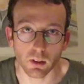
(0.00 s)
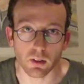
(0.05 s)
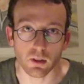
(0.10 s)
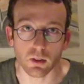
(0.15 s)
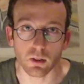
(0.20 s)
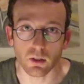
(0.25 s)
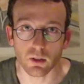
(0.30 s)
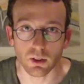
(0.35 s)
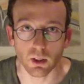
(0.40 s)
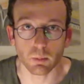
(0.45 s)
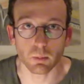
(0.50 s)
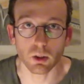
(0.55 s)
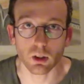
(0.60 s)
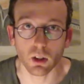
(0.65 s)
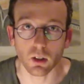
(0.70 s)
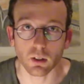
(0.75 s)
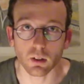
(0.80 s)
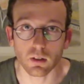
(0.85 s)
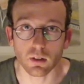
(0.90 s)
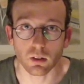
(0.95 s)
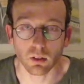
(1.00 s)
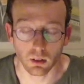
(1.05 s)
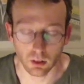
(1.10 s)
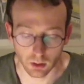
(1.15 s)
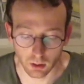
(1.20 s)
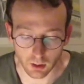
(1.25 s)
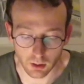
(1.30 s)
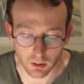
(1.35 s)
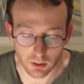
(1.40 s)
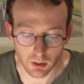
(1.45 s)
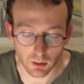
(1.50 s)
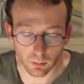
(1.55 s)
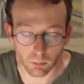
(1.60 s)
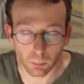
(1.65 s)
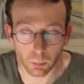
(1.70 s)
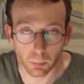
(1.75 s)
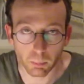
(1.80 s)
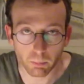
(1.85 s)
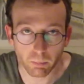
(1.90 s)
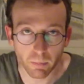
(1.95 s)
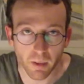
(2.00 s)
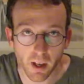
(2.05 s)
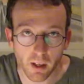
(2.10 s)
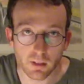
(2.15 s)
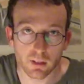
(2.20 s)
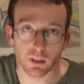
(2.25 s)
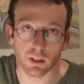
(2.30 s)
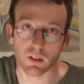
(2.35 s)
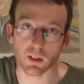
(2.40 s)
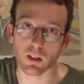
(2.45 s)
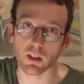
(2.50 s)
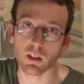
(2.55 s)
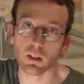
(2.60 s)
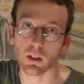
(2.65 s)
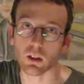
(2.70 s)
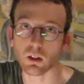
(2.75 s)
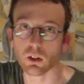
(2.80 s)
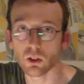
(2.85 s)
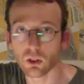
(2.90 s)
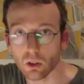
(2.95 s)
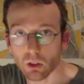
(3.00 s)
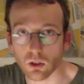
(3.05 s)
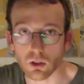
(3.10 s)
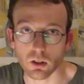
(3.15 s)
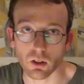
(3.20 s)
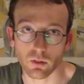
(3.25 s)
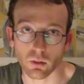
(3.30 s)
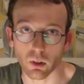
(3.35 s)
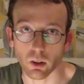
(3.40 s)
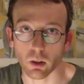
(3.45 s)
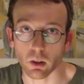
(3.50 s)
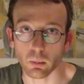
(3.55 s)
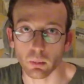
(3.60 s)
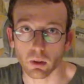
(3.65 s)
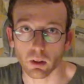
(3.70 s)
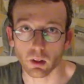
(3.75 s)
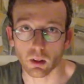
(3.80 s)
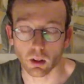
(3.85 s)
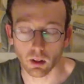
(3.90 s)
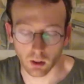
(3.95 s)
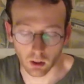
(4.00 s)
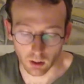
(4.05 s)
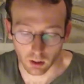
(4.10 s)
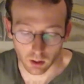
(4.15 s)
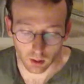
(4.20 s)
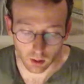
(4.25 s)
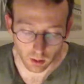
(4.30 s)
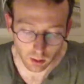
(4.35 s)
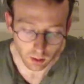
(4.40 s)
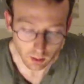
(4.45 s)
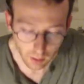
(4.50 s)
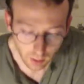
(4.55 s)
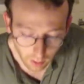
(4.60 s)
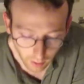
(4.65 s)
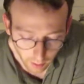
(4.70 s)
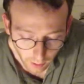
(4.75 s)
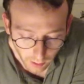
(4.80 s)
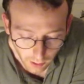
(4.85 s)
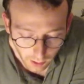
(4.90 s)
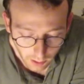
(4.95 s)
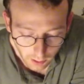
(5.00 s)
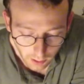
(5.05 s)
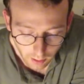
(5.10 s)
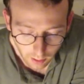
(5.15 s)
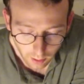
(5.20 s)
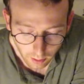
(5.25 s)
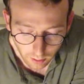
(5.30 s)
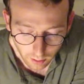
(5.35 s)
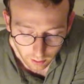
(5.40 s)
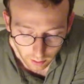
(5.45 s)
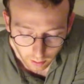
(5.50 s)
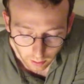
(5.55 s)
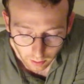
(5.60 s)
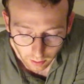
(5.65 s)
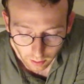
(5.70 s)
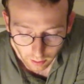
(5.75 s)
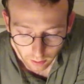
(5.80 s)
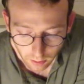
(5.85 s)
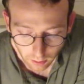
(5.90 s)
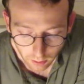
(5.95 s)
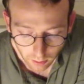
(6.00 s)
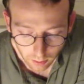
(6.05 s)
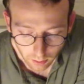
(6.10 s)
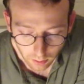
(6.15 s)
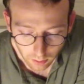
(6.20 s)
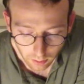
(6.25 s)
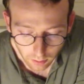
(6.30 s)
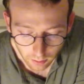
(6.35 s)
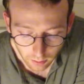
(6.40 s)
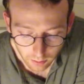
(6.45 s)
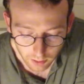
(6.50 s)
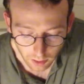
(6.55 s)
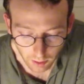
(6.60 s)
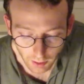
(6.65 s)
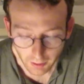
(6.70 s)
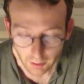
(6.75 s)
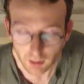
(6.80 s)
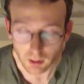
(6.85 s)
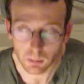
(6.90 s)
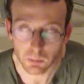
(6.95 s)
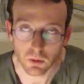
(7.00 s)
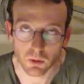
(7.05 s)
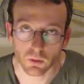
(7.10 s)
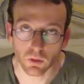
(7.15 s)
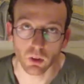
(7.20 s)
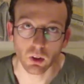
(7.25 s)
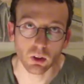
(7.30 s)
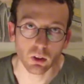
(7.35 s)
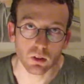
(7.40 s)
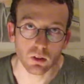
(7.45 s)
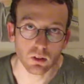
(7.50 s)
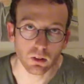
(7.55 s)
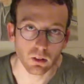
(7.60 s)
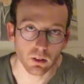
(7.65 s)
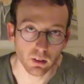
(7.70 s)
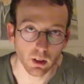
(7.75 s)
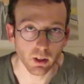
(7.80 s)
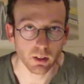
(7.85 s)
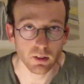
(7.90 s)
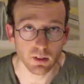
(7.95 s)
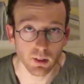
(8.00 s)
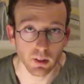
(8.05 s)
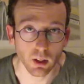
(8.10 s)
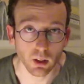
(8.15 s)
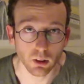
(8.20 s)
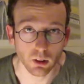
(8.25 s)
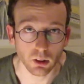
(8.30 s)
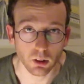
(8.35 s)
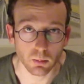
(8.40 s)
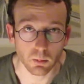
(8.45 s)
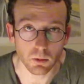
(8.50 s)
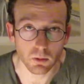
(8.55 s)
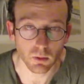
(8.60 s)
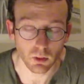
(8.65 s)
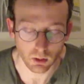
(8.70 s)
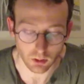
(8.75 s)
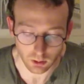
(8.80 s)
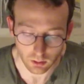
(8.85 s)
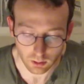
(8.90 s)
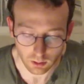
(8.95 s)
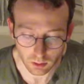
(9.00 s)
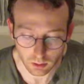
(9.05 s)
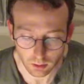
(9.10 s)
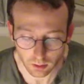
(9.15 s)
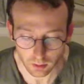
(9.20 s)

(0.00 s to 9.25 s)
It's the subject. It's the entity that does the verb. He, so that comes first, as the I comes first.